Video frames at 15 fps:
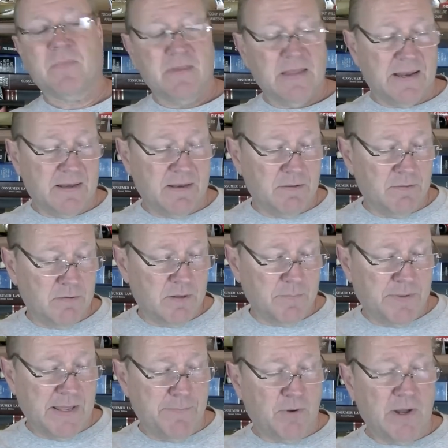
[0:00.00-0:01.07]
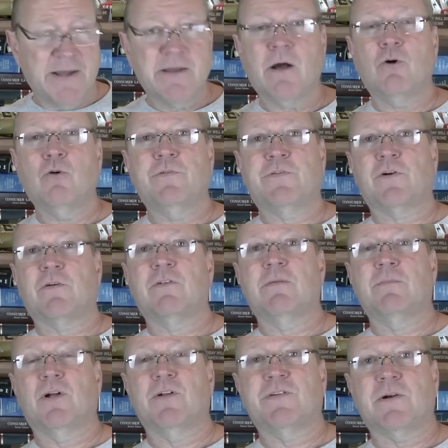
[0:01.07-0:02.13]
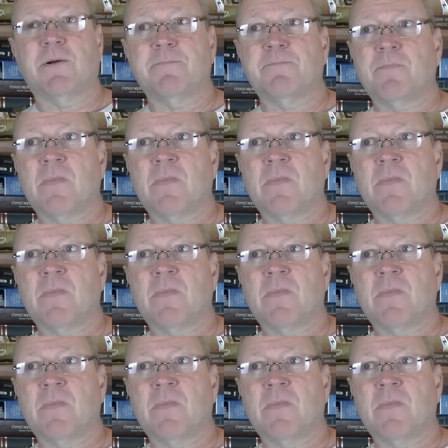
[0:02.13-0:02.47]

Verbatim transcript: that the people I know who served in the military,